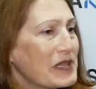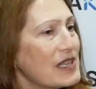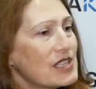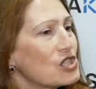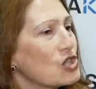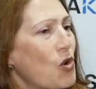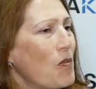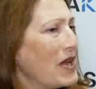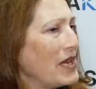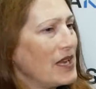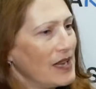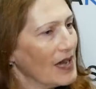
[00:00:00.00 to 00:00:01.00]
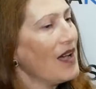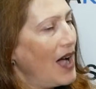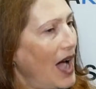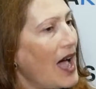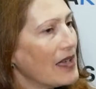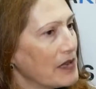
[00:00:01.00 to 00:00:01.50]
There's so many
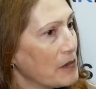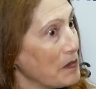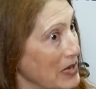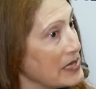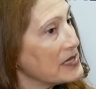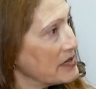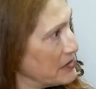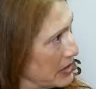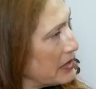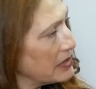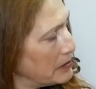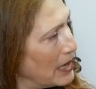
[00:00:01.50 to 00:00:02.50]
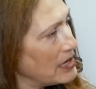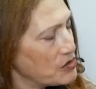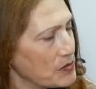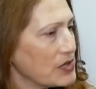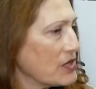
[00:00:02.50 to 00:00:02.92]
other means of secret management,